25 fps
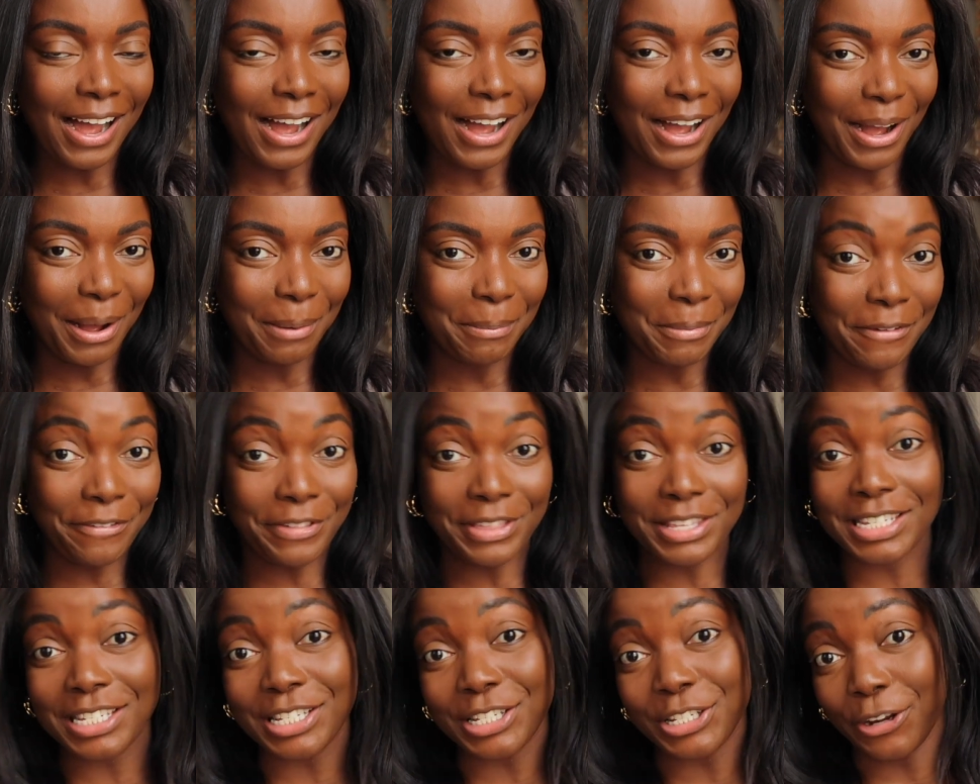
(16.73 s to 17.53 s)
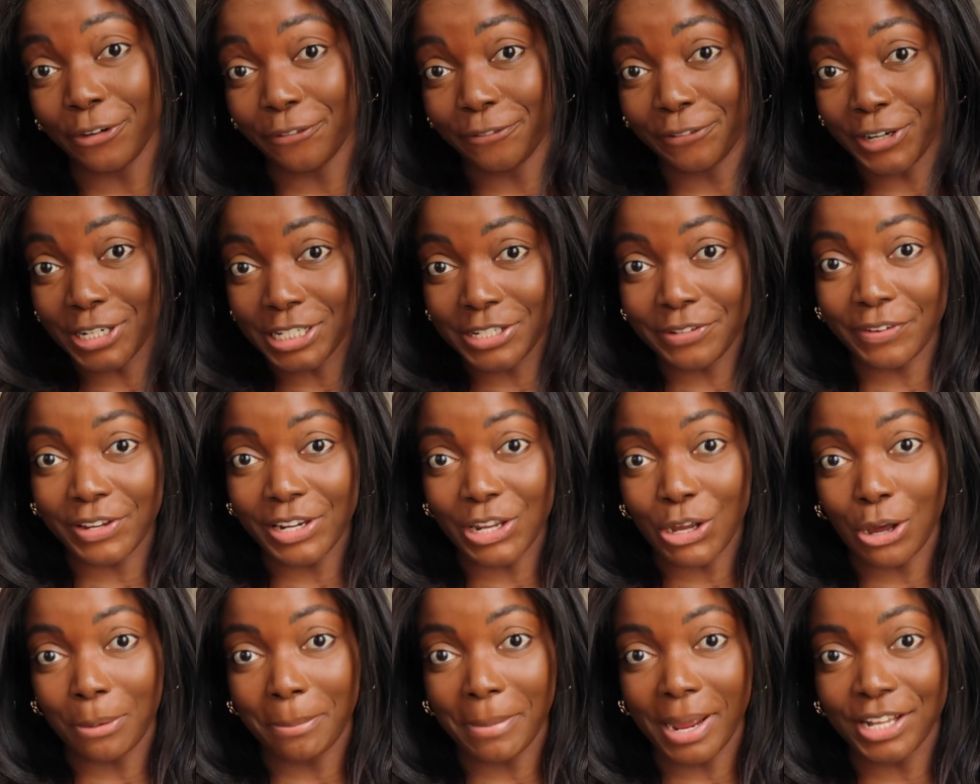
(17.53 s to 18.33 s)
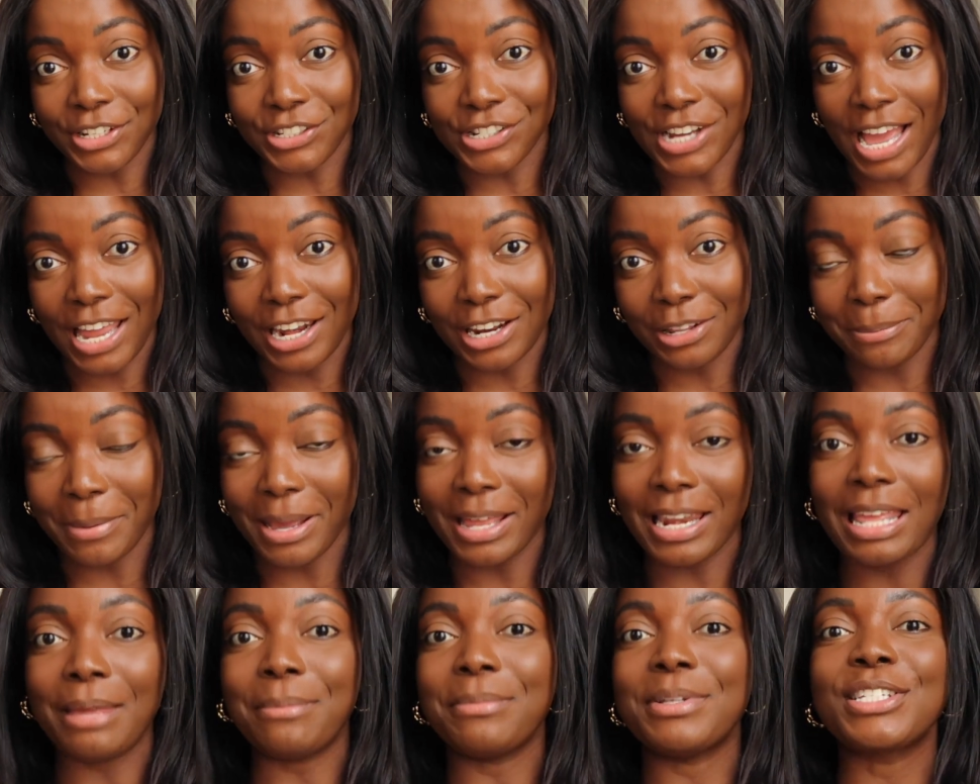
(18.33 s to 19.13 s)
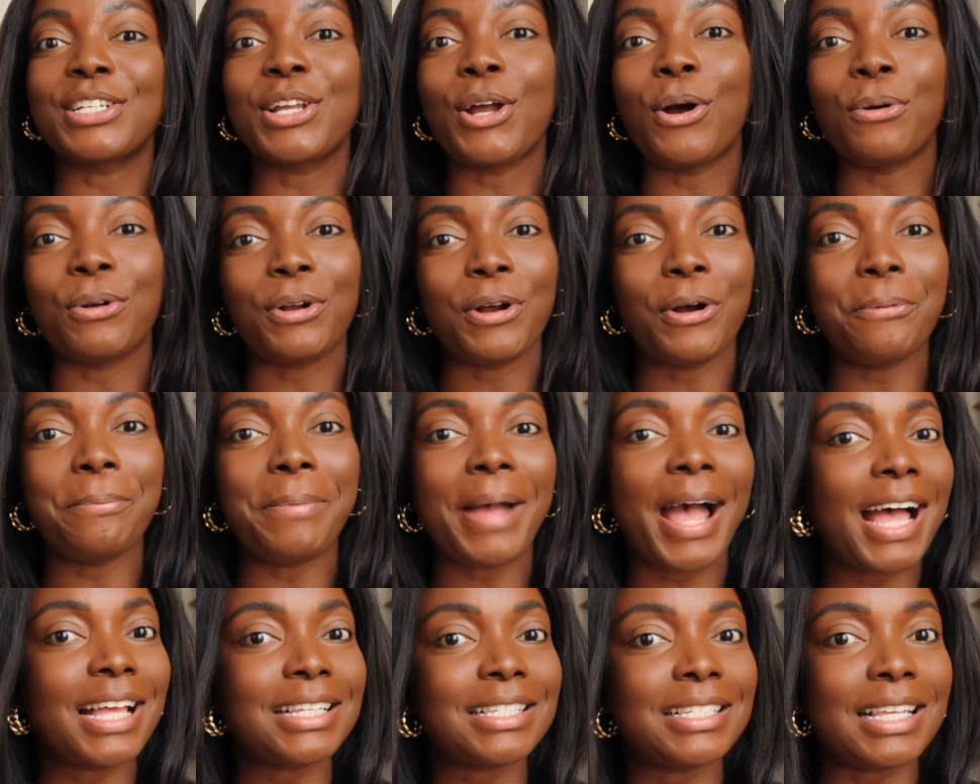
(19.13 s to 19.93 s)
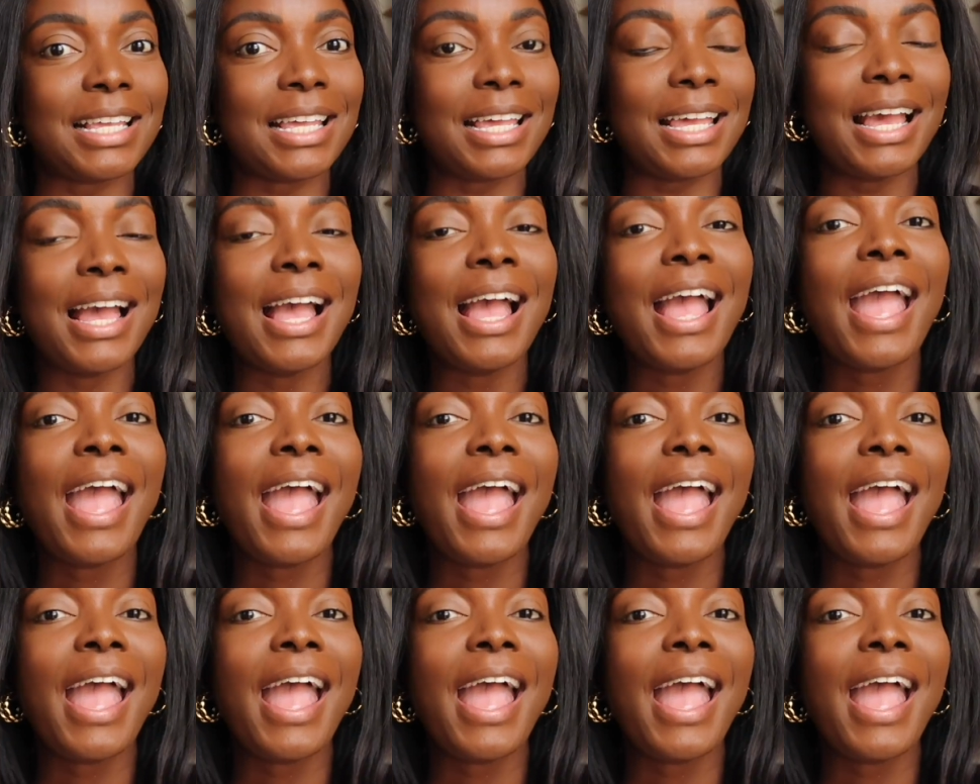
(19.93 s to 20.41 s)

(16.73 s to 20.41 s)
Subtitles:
If this is your first video on my channel, my name is Coco Bassey